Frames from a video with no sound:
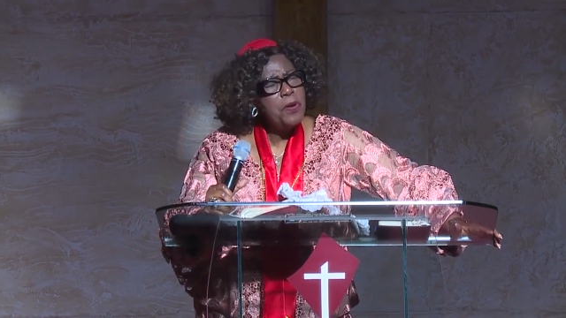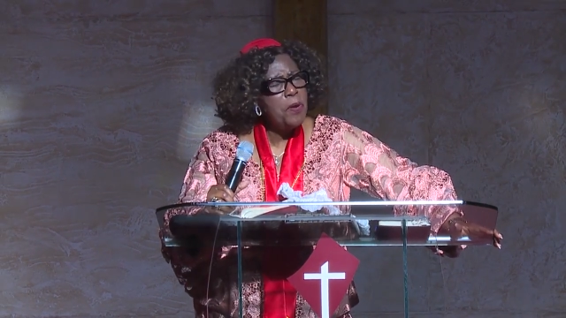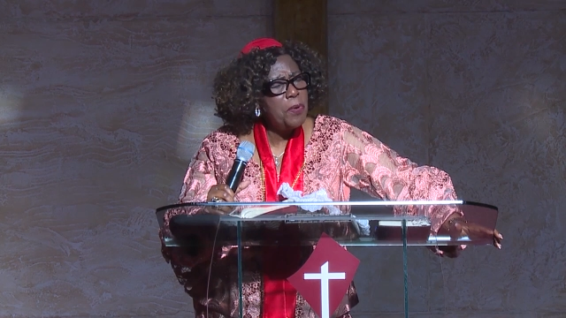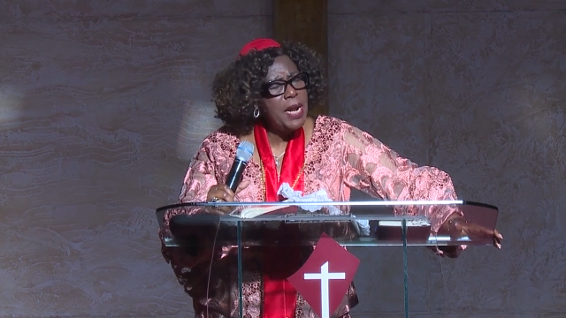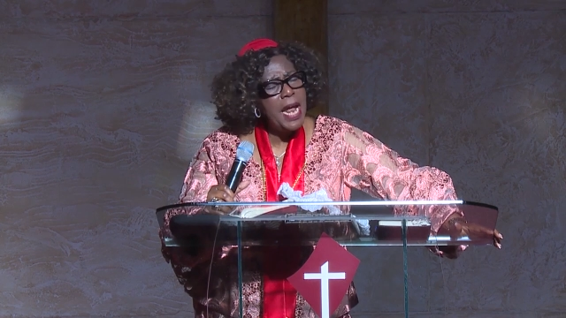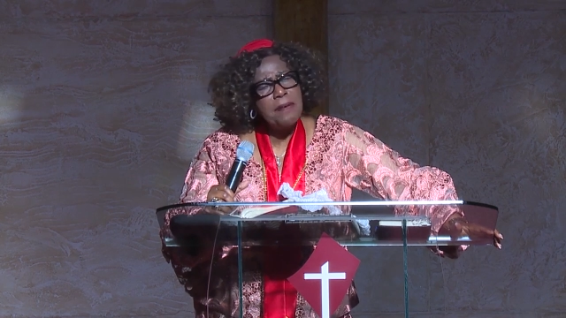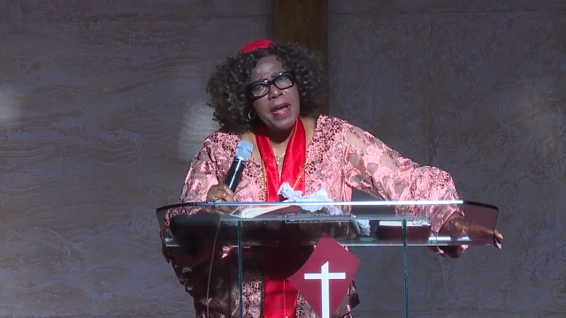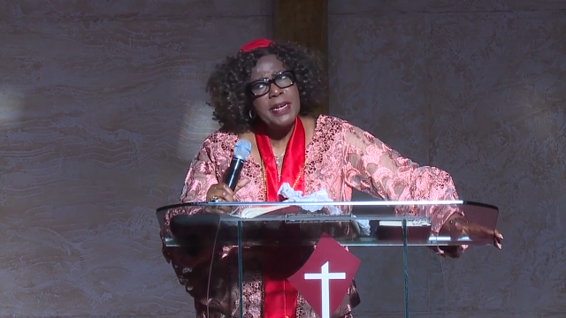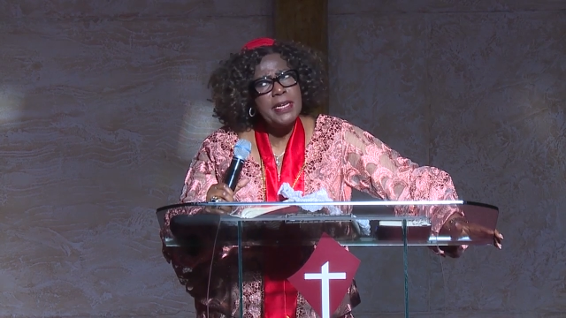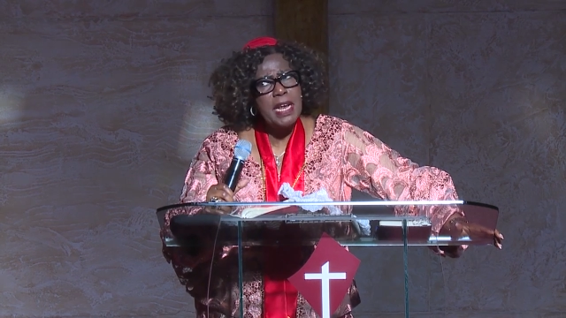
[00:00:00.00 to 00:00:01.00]
You know, when I
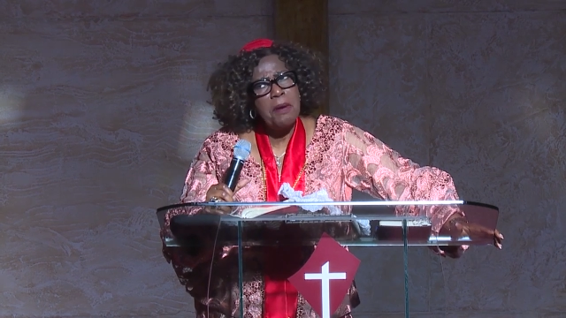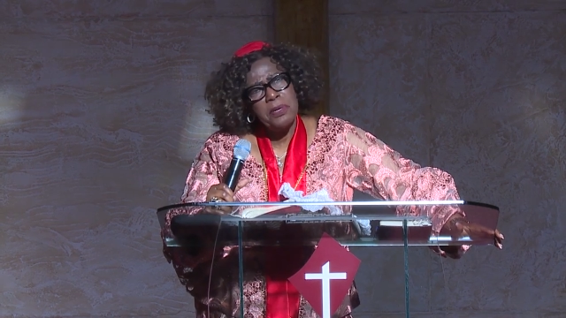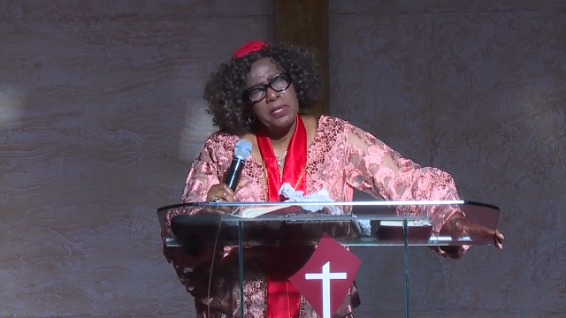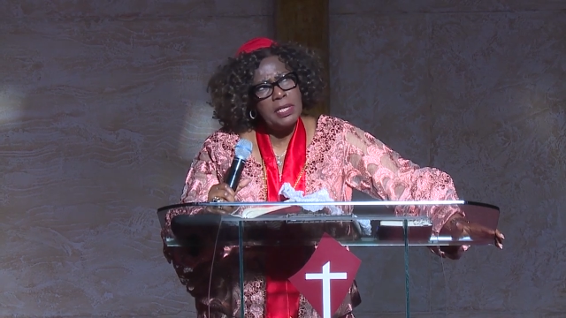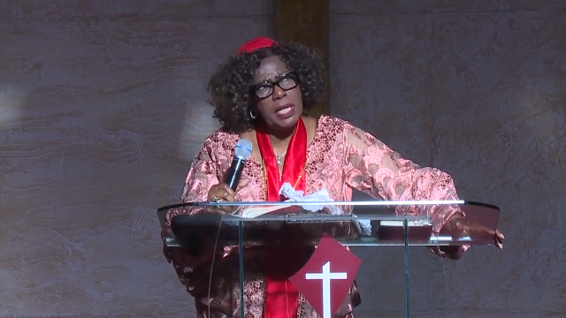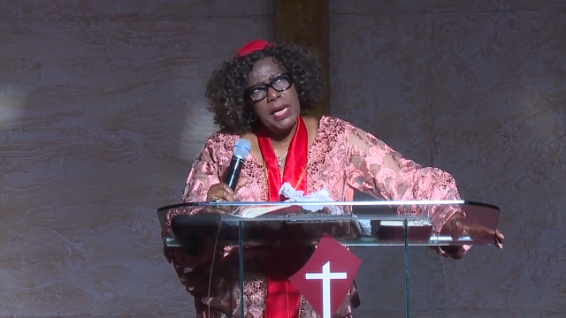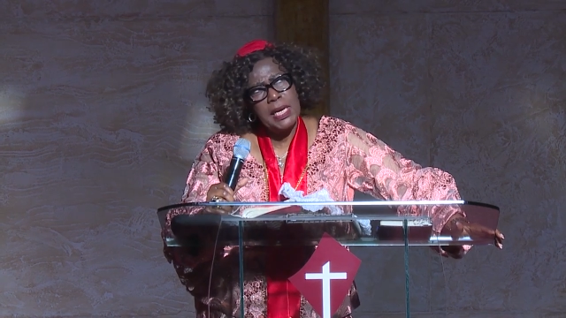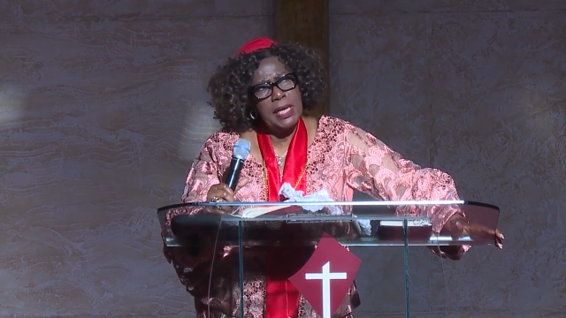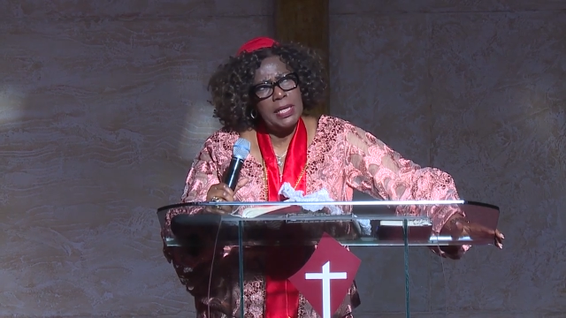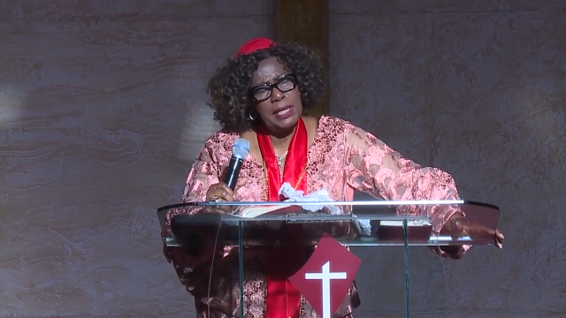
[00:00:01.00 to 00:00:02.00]
read it, I was
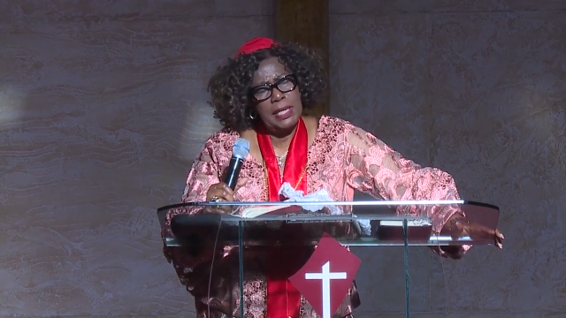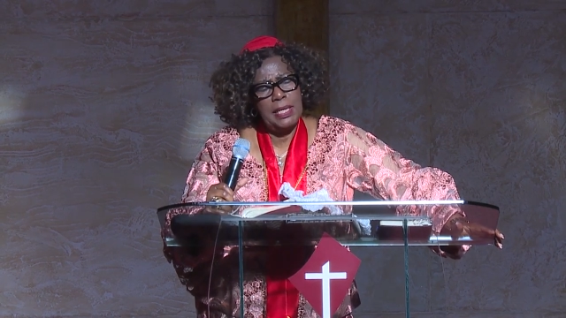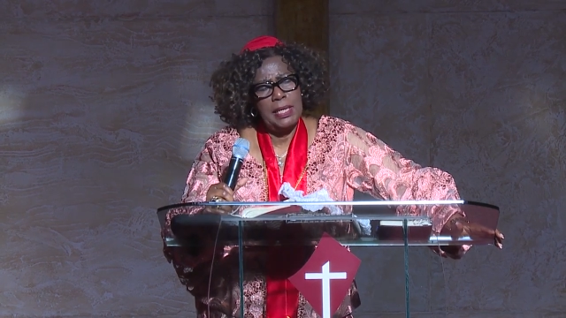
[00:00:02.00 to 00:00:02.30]
thinking,